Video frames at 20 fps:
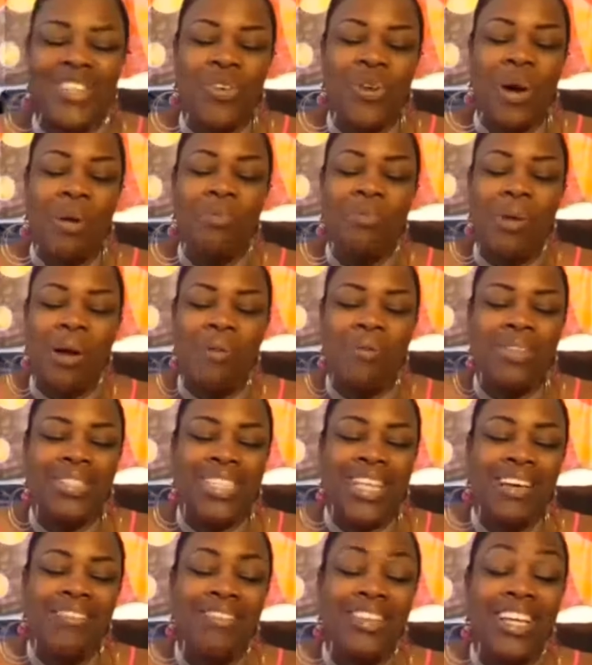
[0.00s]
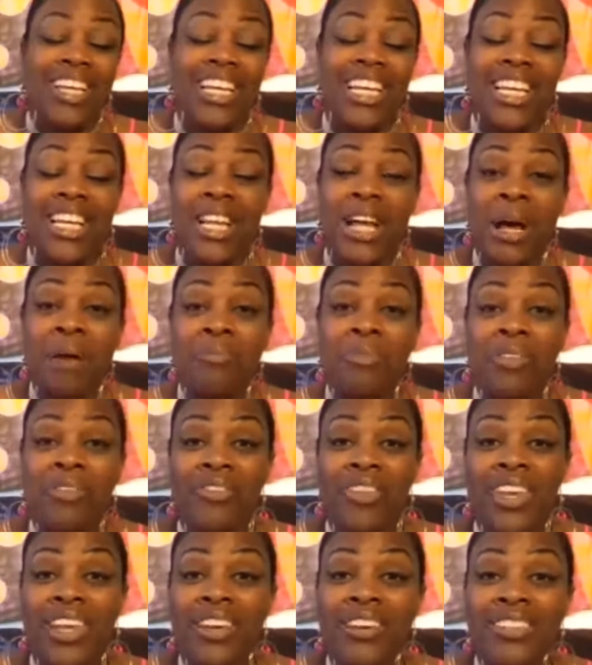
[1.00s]
so I promise I've done a number
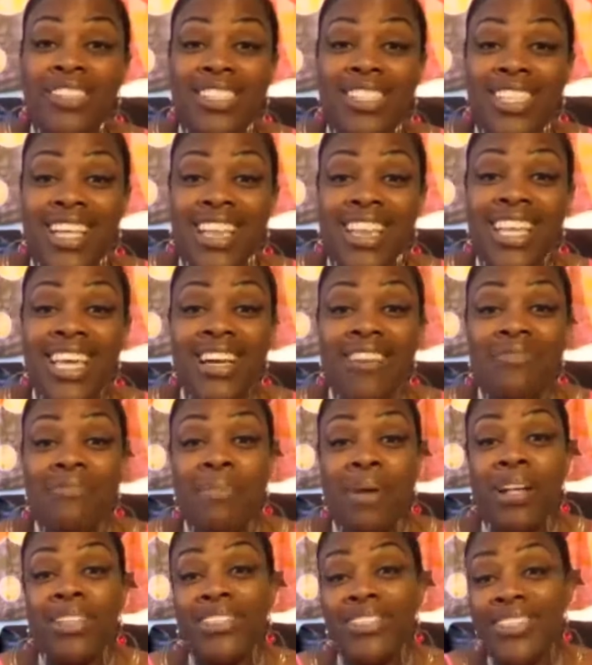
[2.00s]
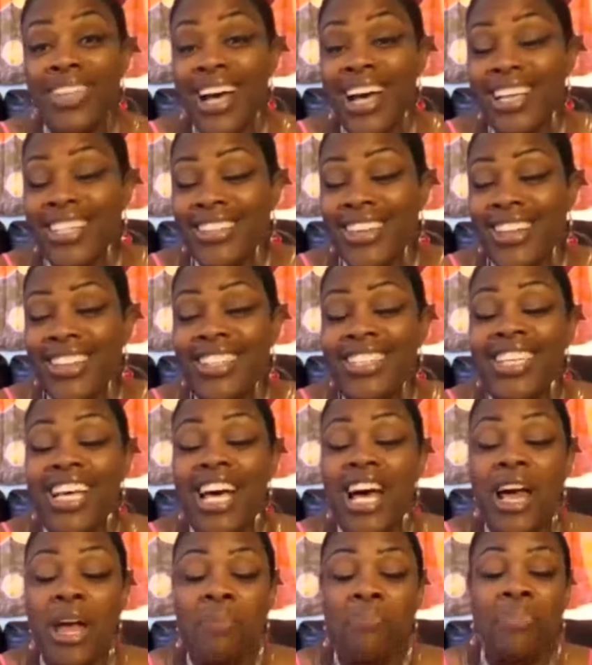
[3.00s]
of videos because I think about you guys all the
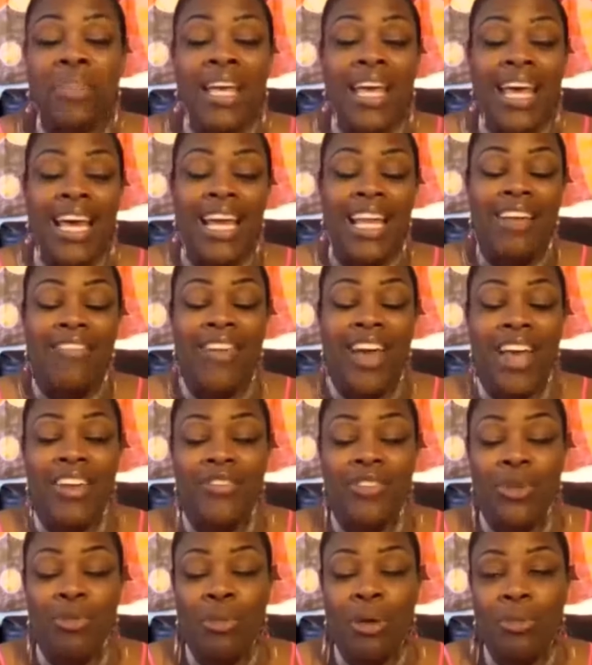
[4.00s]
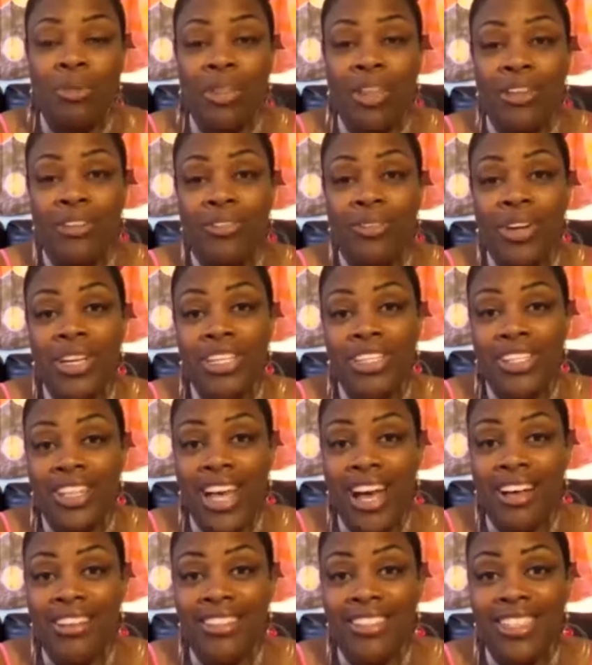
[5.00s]
time. And I've had a few people that have reached
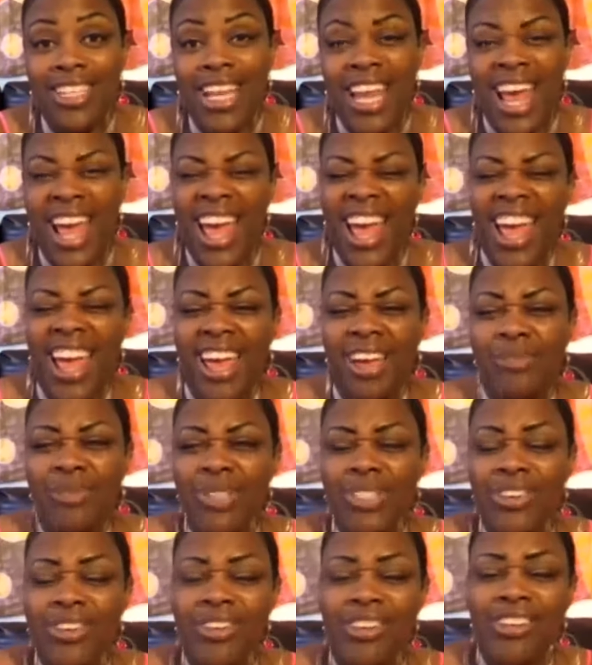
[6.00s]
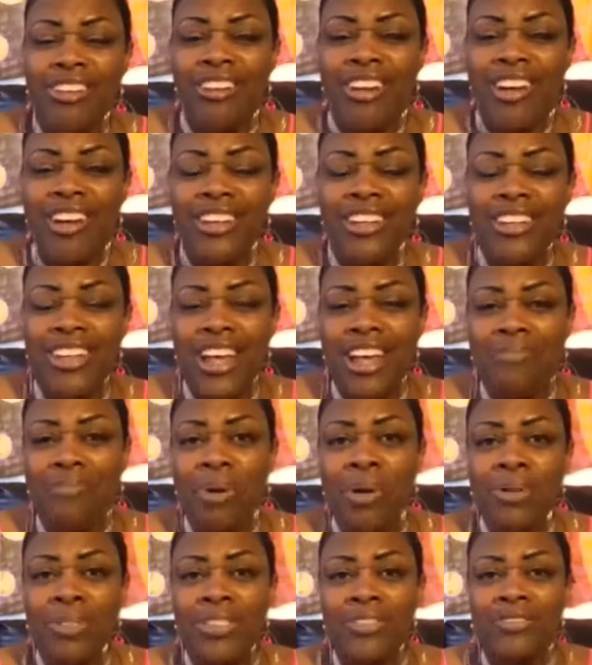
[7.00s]
out and said, hey, what's going on? You're not
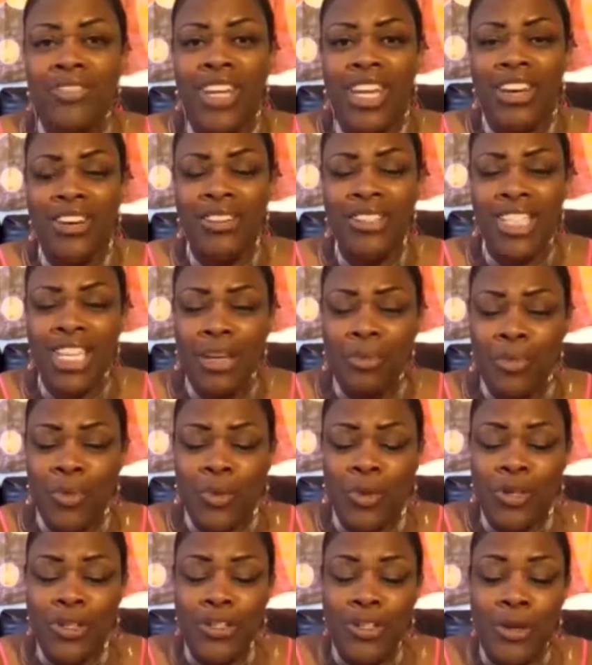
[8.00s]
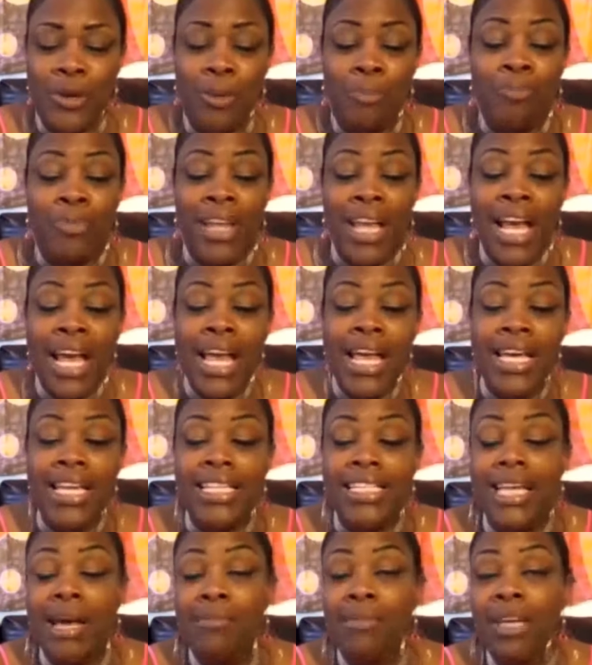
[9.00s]
posting videos anymore. So
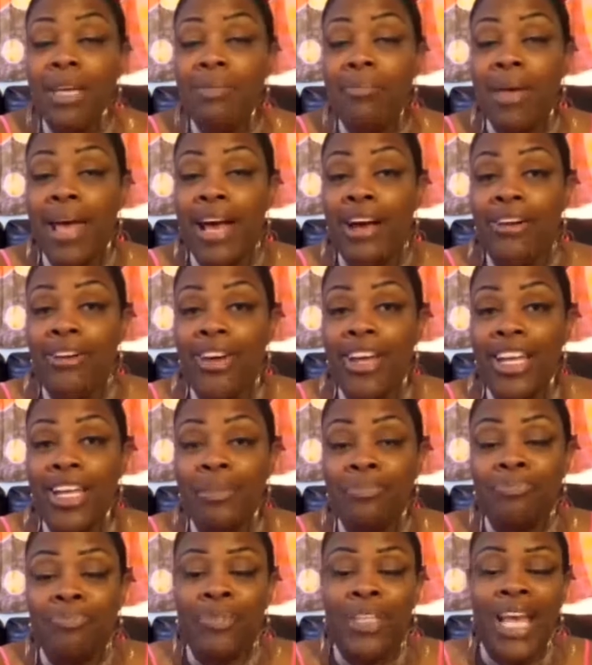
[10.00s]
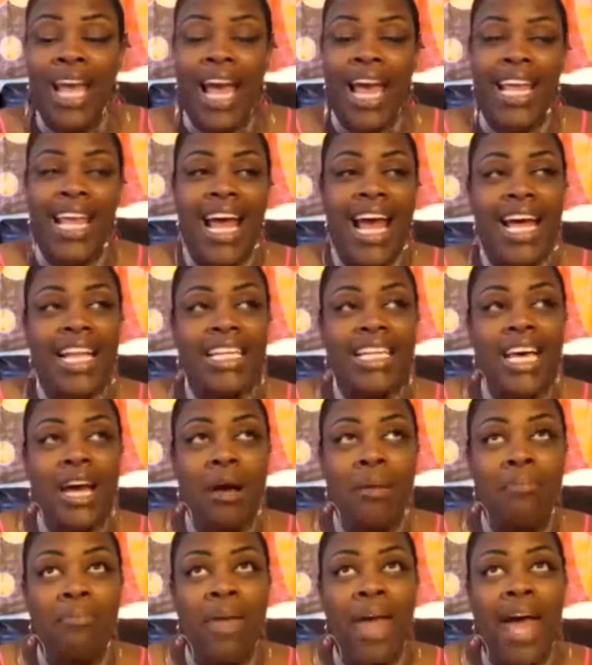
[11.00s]
it's time to get back on it. And I had to
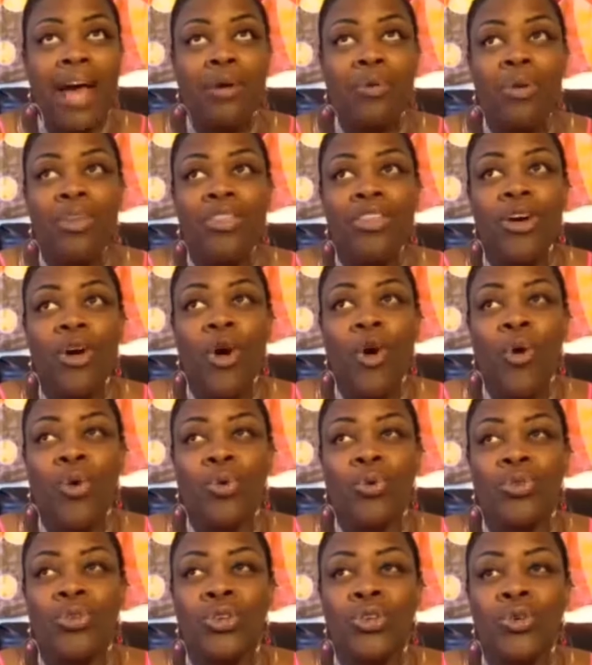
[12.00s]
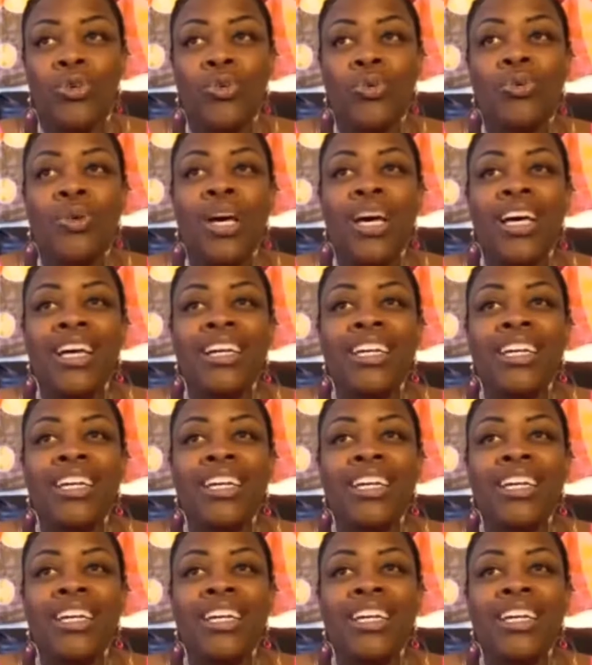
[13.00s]
come back with a whole new